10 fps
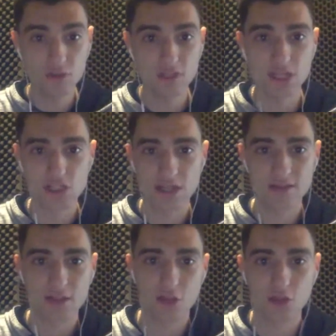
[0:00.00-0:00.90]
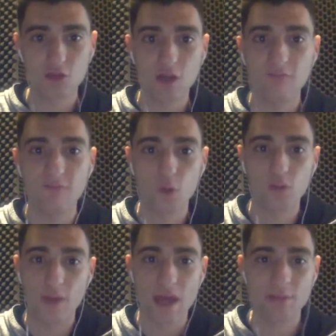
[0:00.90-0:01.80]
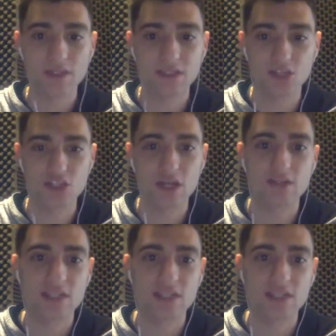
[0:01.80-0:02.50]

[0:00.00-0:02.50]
touchdowns, the third and fourth Miami touchdowns.